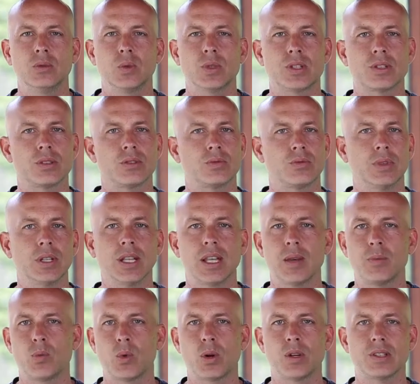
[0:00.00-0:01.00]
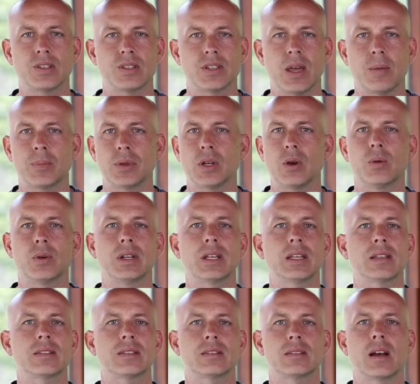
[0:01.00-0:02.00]
which is a really important step, you don't want to
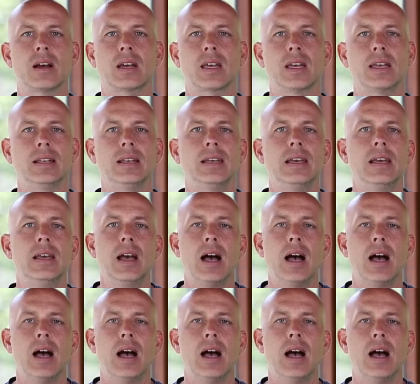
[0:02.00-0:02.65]
get stuck in